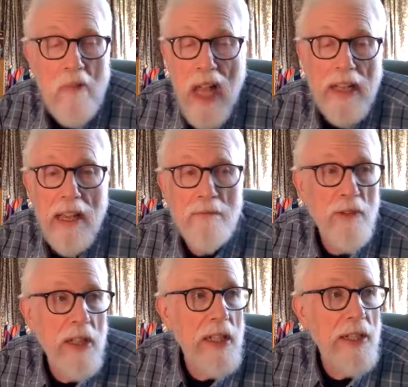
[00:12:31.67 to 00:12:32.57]
I can't
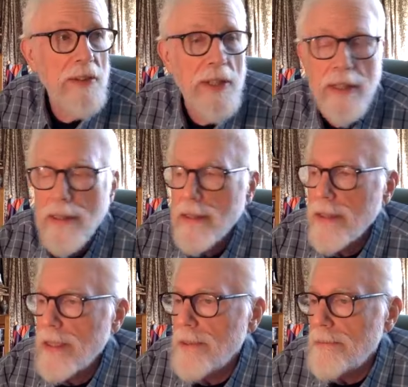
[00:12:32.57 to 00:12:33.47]
feel anything,
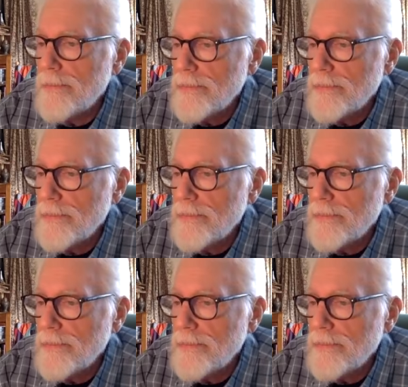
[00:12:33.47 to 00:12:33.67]
you know."